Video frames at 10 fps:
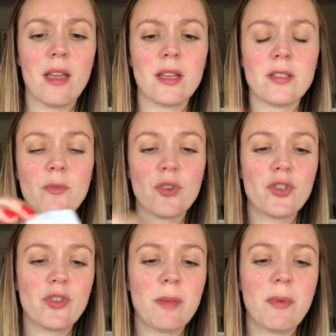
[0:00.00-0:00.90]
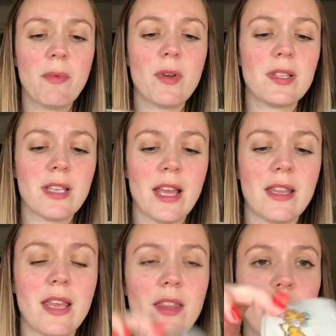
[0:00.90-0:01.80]
some more stripy ones, and
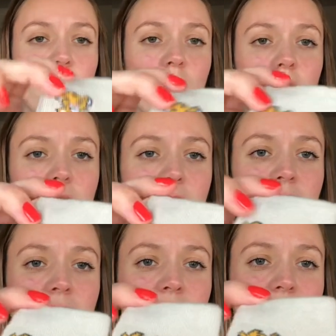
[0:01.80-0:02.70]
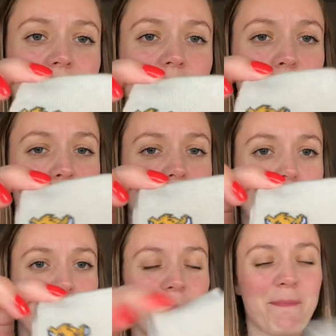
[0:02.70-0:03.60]
then they've got Simba.
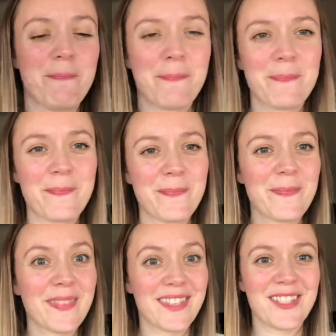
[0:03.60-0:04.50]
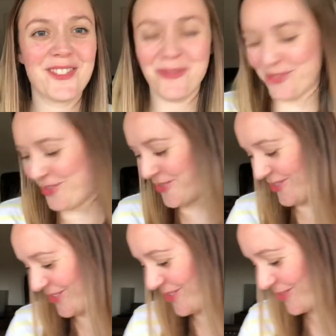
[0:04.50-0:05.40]
So
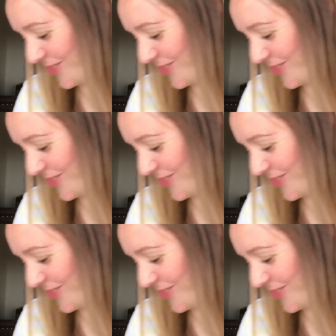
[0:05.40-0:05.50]
cute, so